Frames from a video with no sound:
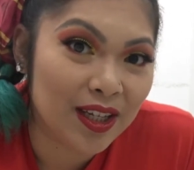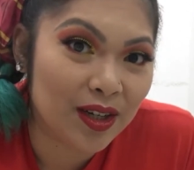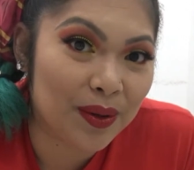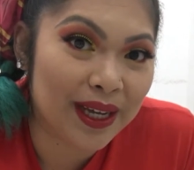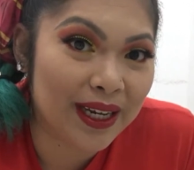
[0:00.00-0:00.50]

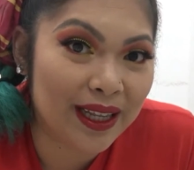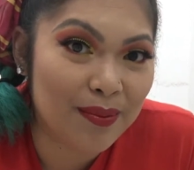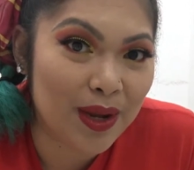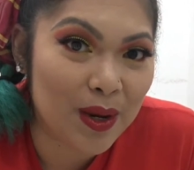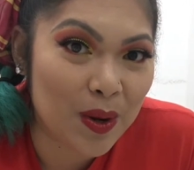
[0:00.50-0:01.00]
go ahead and let
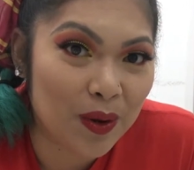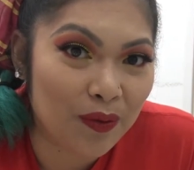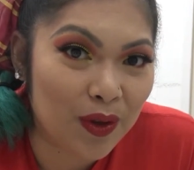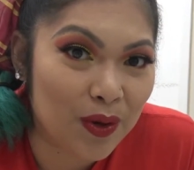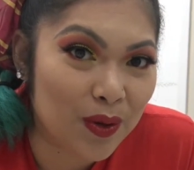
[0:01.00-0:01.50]
me know
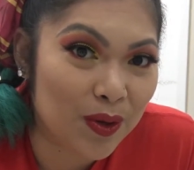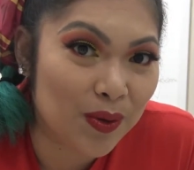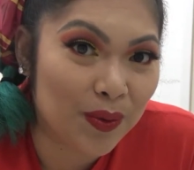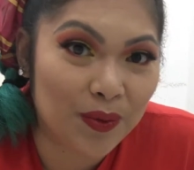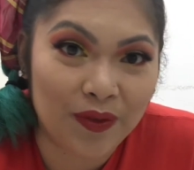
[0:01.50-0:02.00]
if you
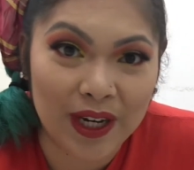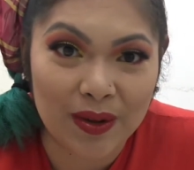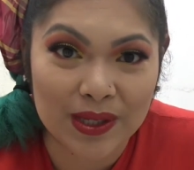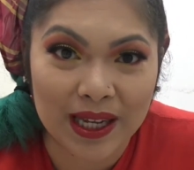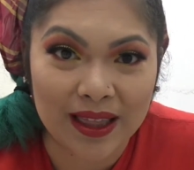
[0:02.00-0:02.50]
do
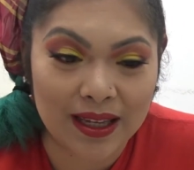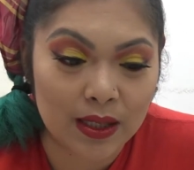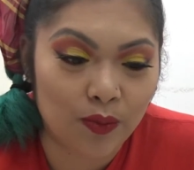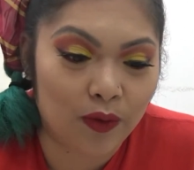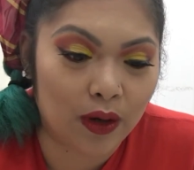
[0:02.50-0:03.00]
videos like
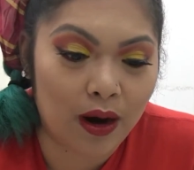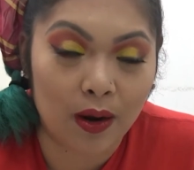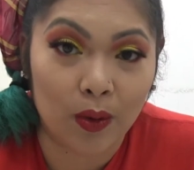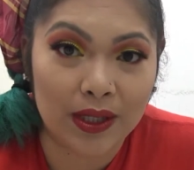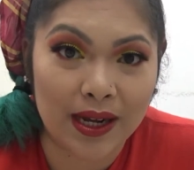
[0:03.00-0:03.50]
this for
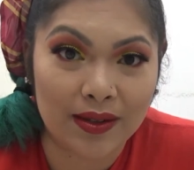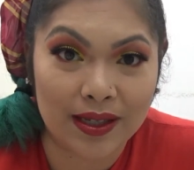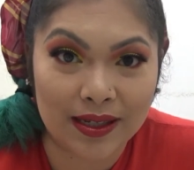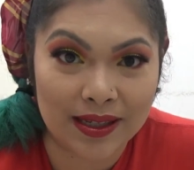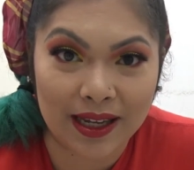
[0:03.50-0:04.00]
Hogwarts
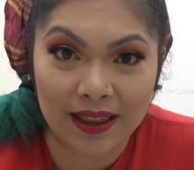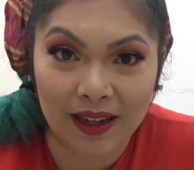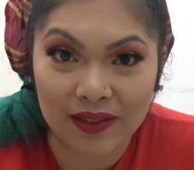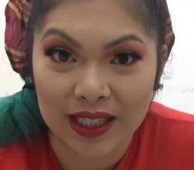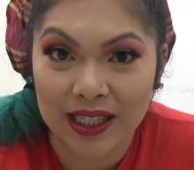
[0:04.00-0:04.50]
houses, because I'd
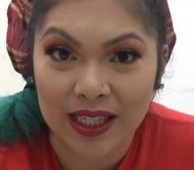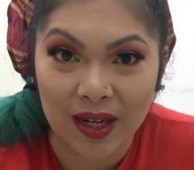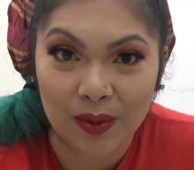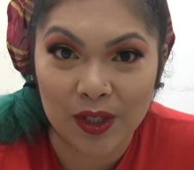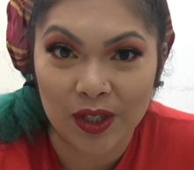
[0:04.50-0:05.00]
love to
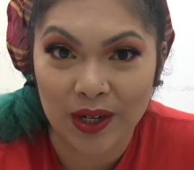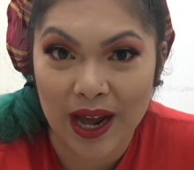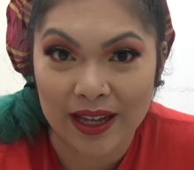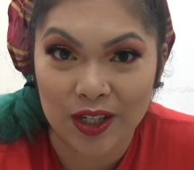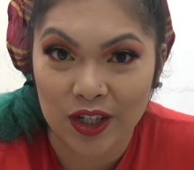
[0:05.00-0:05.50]
see what you
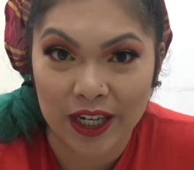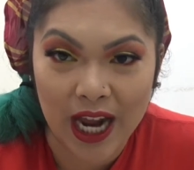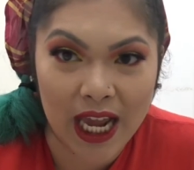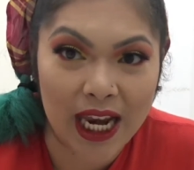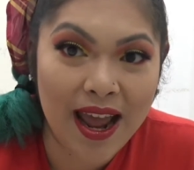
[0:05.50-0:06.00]
guys
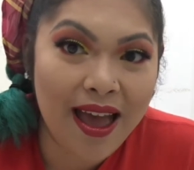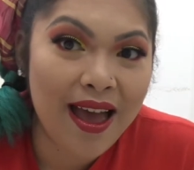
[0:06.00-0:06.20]
create.